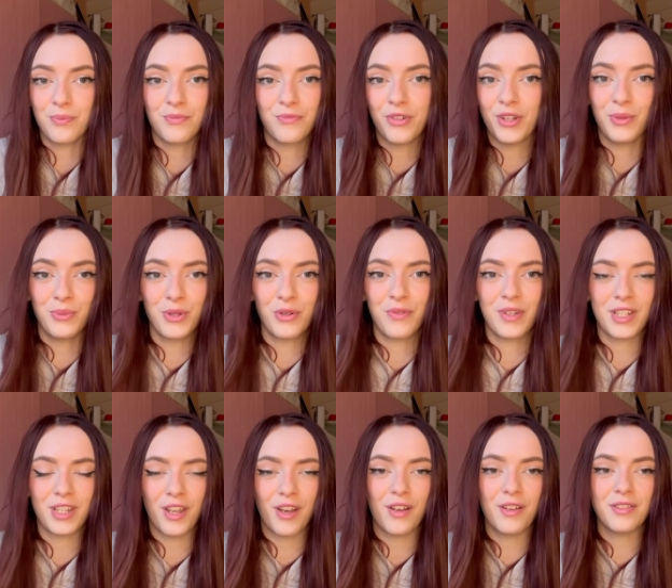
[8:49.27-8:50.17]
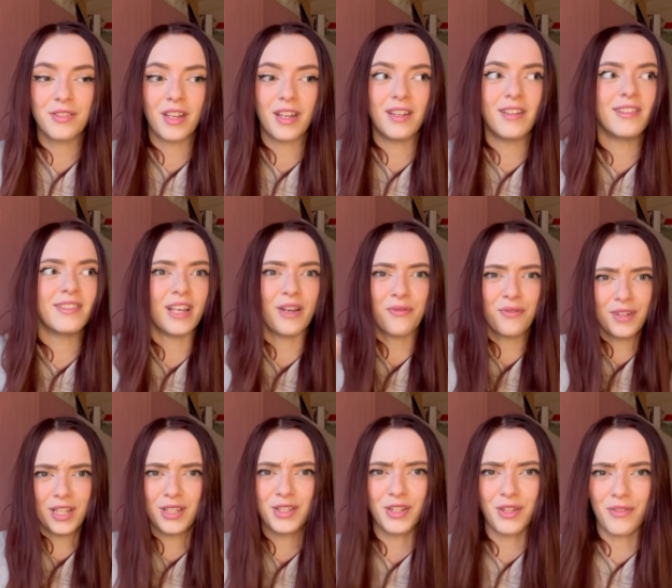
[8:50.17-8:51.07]
film your videos, then
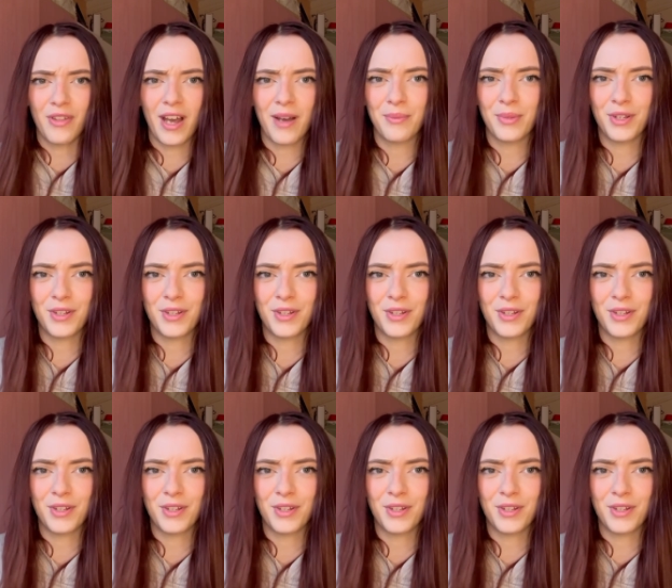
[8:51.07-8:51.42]
definitely do that,